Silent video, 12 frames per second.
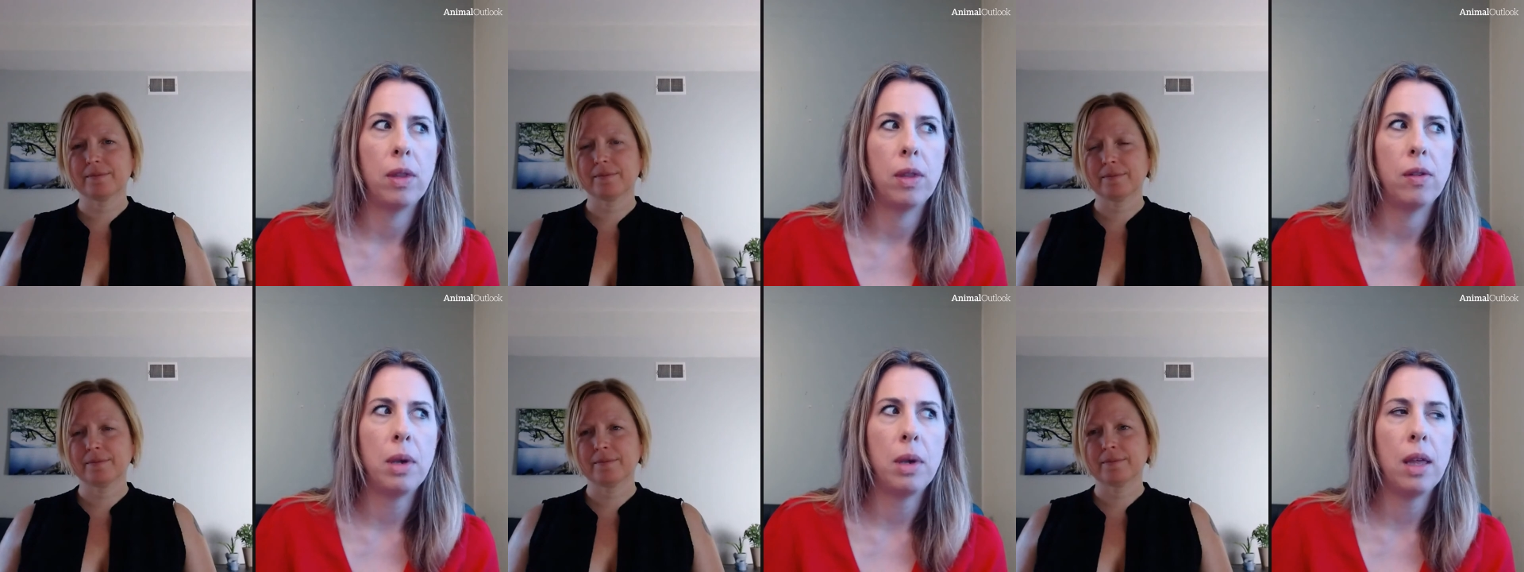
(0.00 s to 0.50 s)
Speaker 1: to
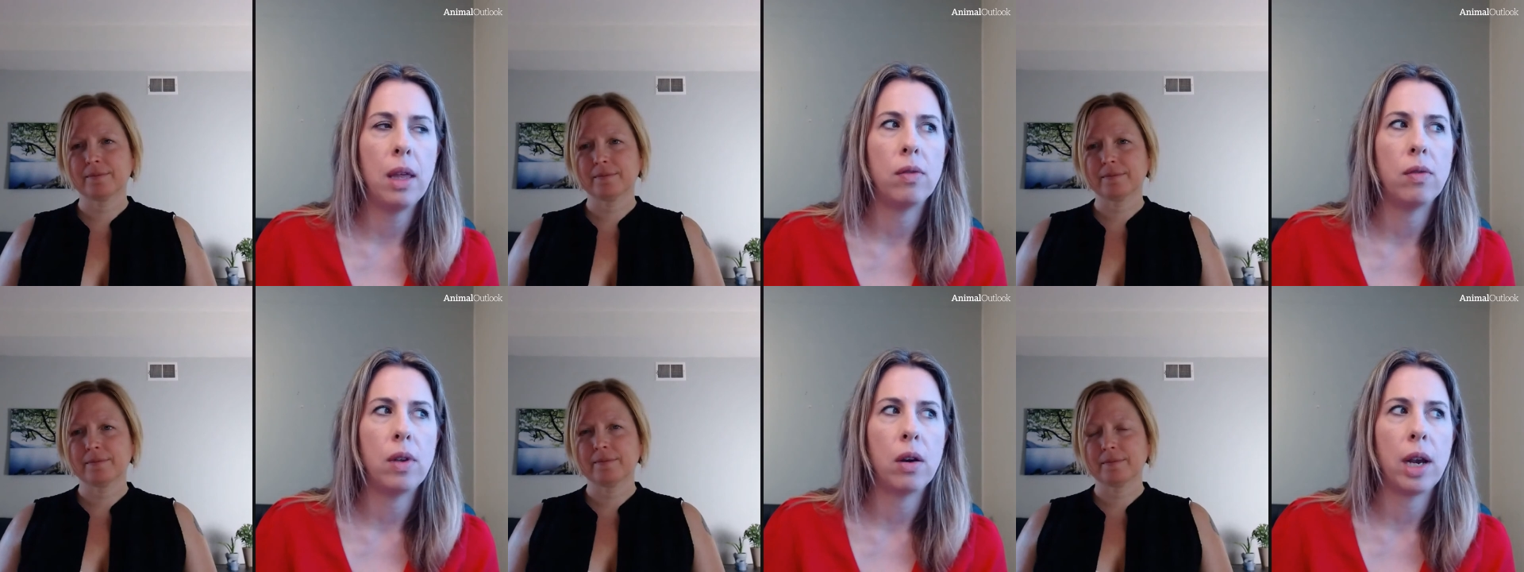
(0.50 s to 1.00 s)
me,
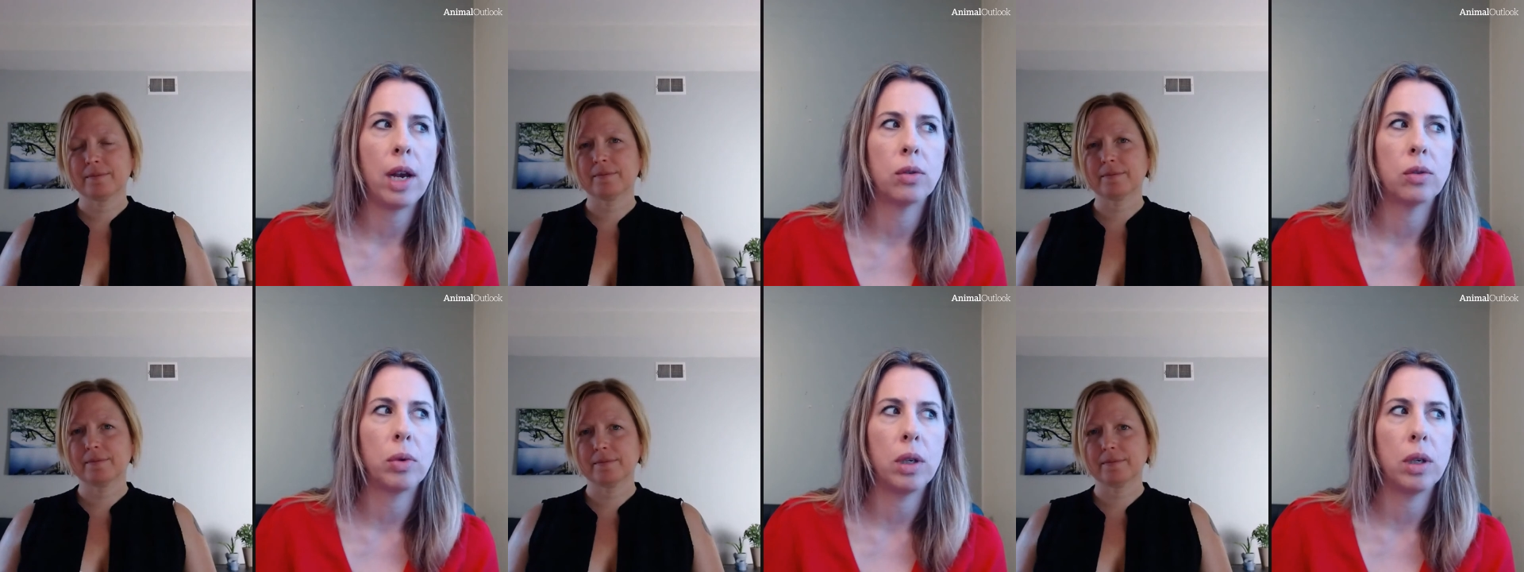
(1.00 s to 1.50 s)
dairy has a
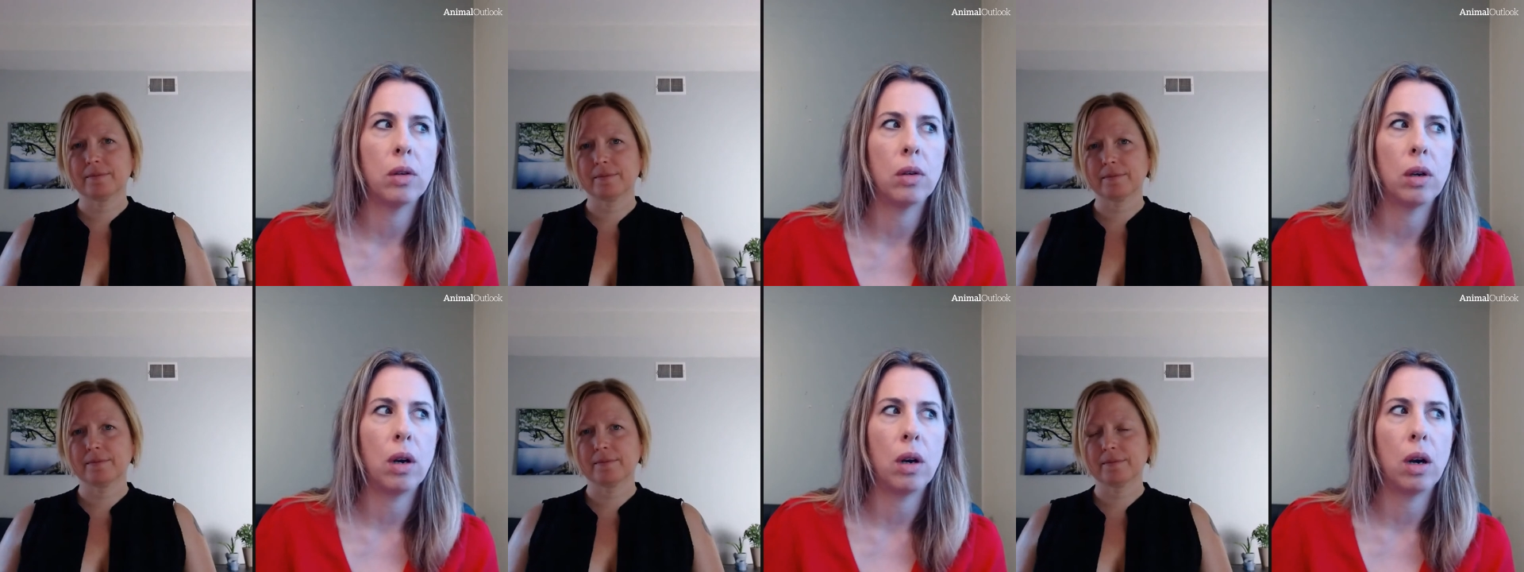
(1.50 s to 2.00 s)
real
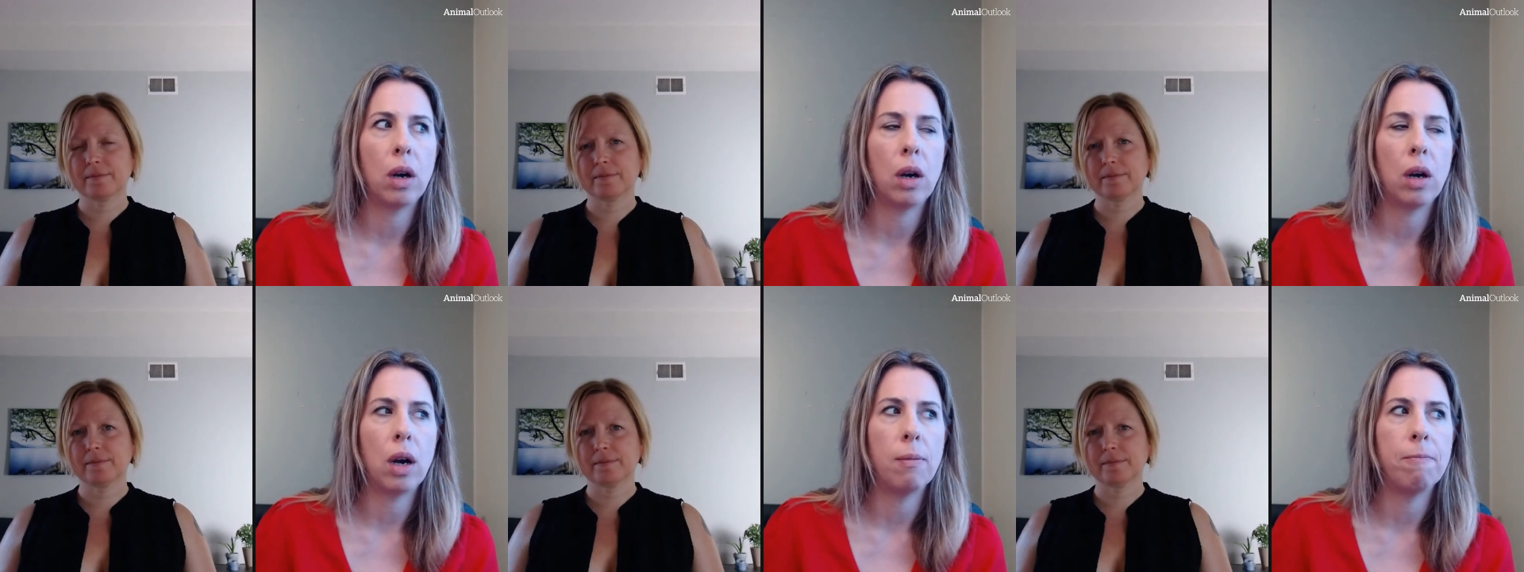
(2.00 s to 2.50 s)

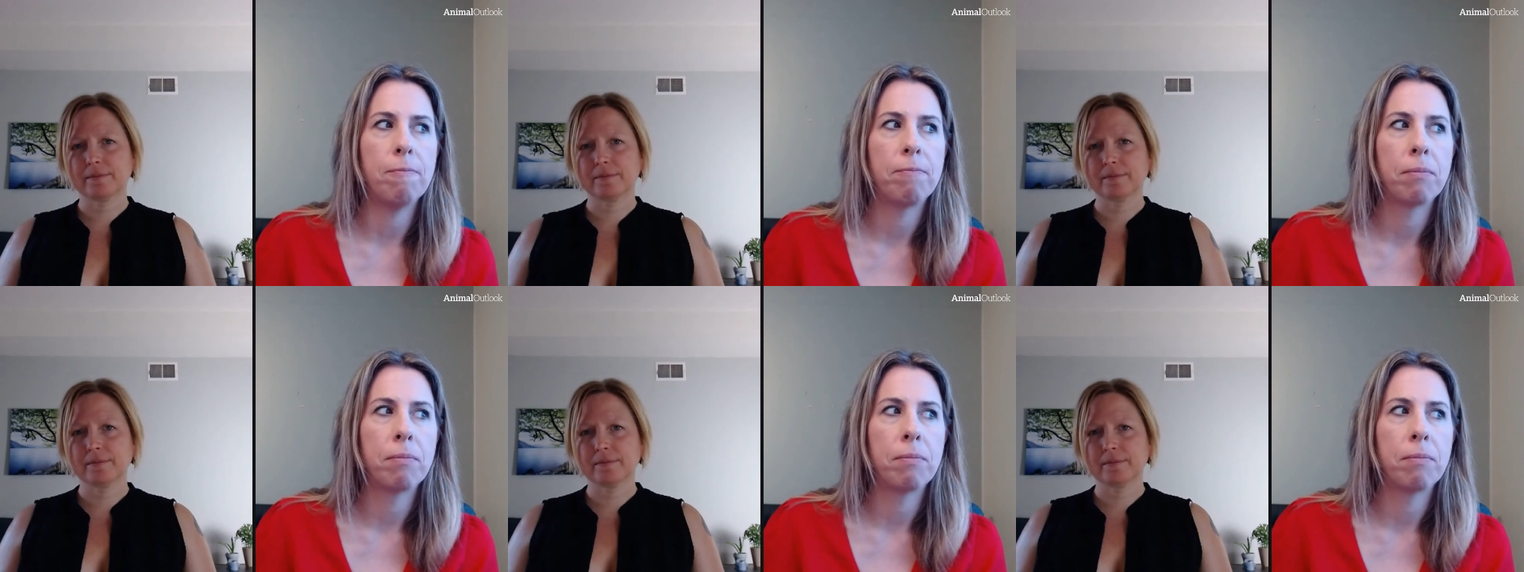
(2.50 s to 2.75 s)
um,